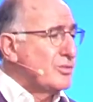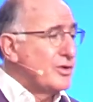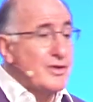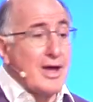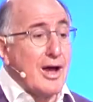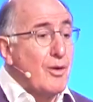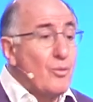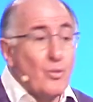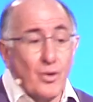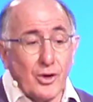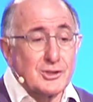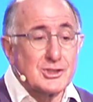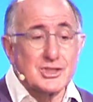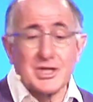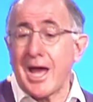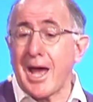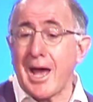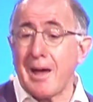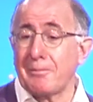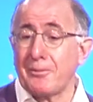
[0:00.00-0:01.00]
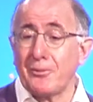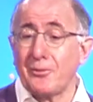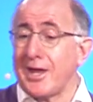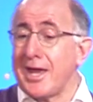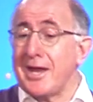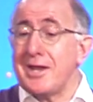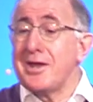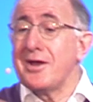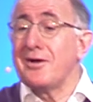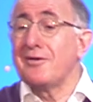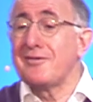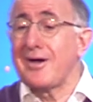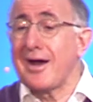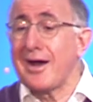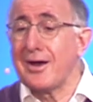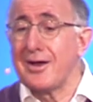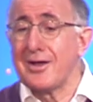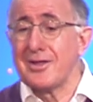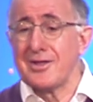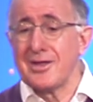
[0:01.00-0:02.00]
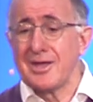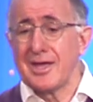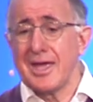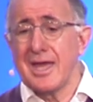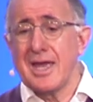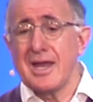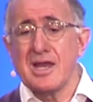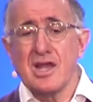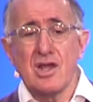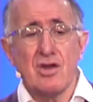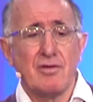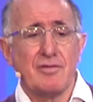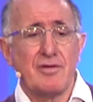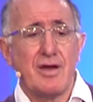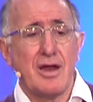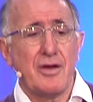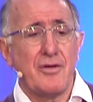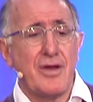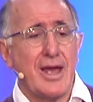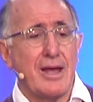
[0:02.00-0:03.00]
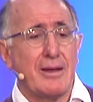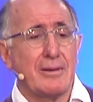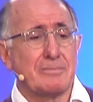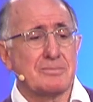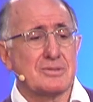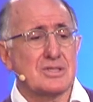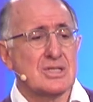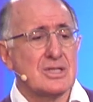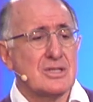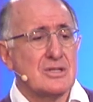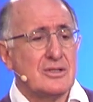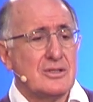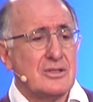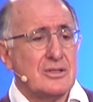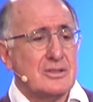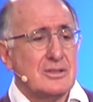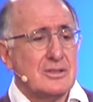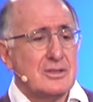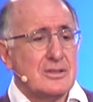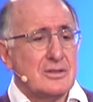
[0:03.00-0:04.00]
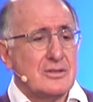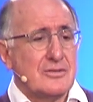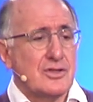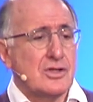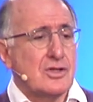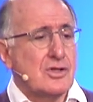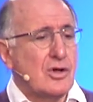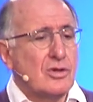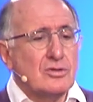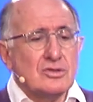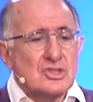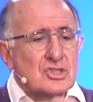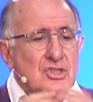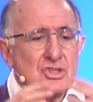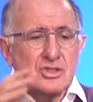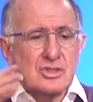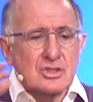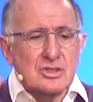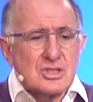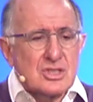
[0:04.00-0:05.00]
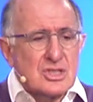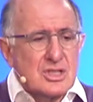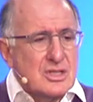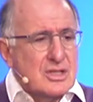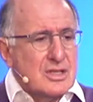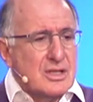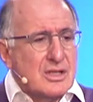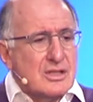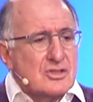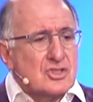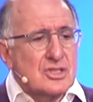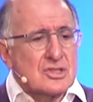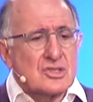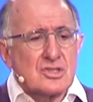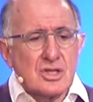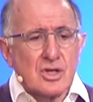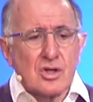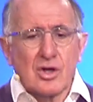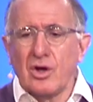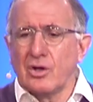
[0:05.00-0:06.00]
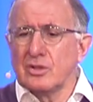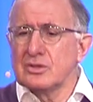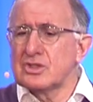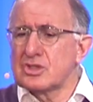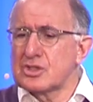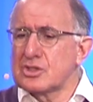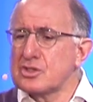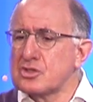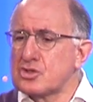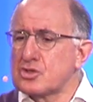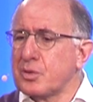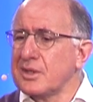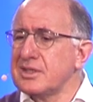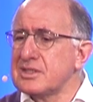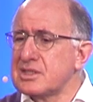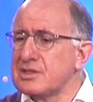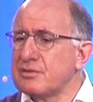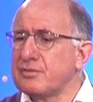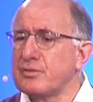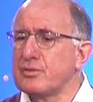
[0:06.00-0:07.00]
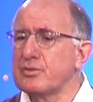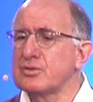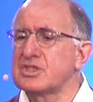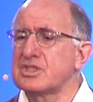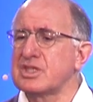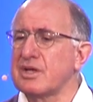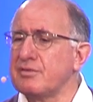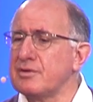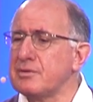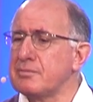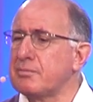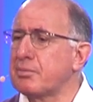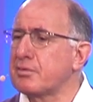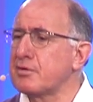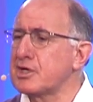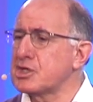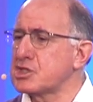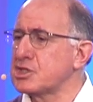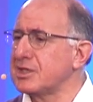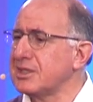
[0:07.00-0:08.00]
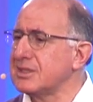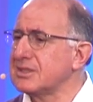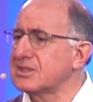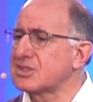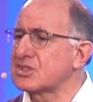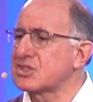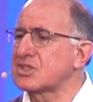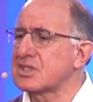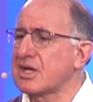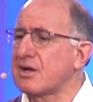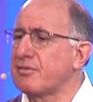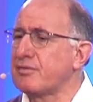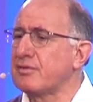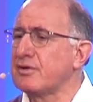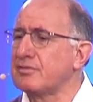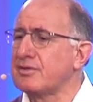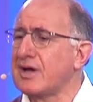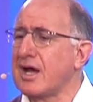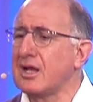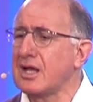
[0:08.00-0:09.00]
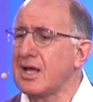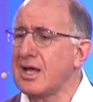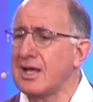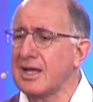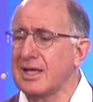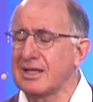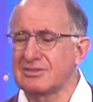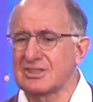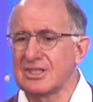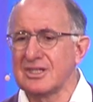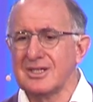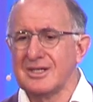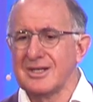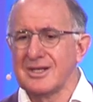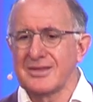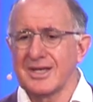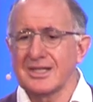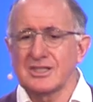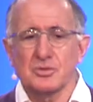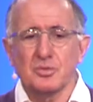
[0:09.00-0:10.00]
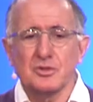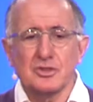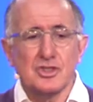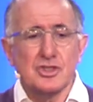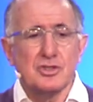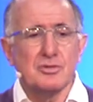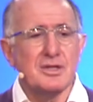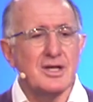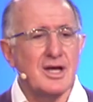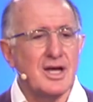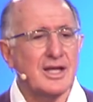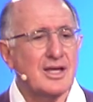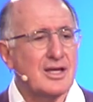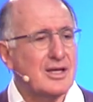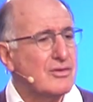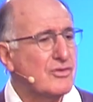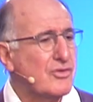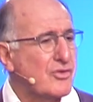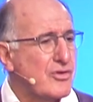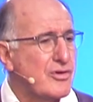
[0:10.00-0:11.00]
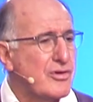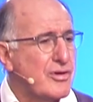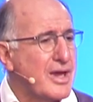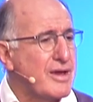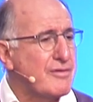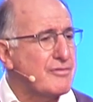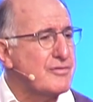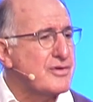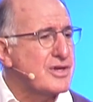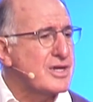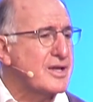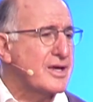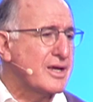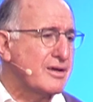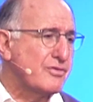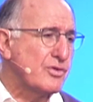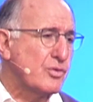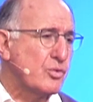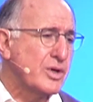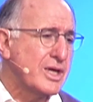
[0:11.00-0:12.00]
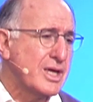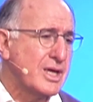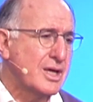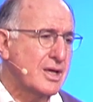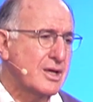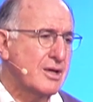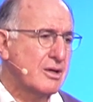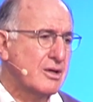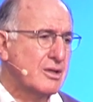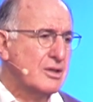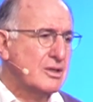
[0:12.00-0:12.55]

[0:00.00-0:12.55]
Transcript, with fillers: with our WhatsApp or any of our any of our apps, the constant, just the constant 24/7 pressure and stuff of our lives. That's what you and I go through every day of the week.